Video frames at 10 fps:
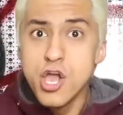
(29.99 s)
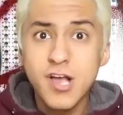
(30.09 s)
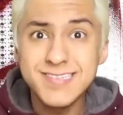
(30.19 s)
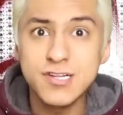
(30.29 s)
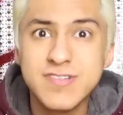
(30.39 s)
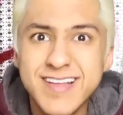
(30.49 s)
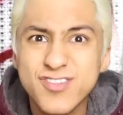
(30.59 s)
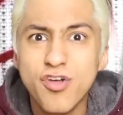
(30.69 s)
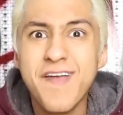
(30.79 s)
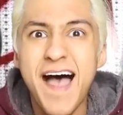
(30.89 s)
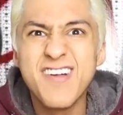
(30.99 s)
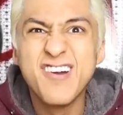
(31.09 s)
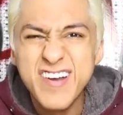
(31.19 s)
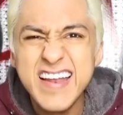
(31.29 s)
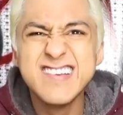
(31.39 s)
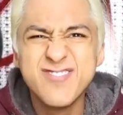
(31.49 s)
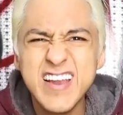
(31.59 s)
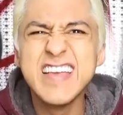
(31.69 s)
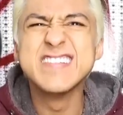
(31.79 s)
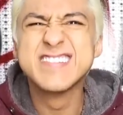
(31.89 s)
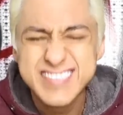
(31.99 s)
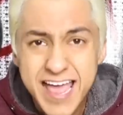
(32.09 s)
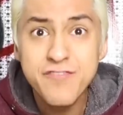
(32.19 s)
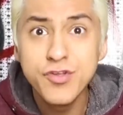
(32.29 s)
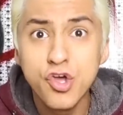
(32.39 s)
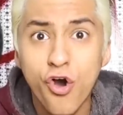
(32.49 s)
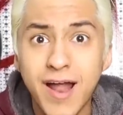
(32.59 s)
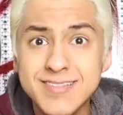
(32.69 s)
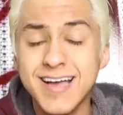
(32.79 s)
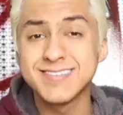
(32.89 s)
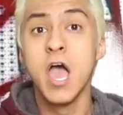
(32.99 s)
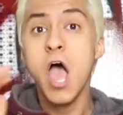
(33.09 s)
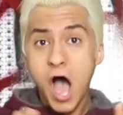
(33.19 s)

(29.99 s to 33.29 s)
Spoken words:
Guys, on today's video, we have a really, really insane video, alright, guys?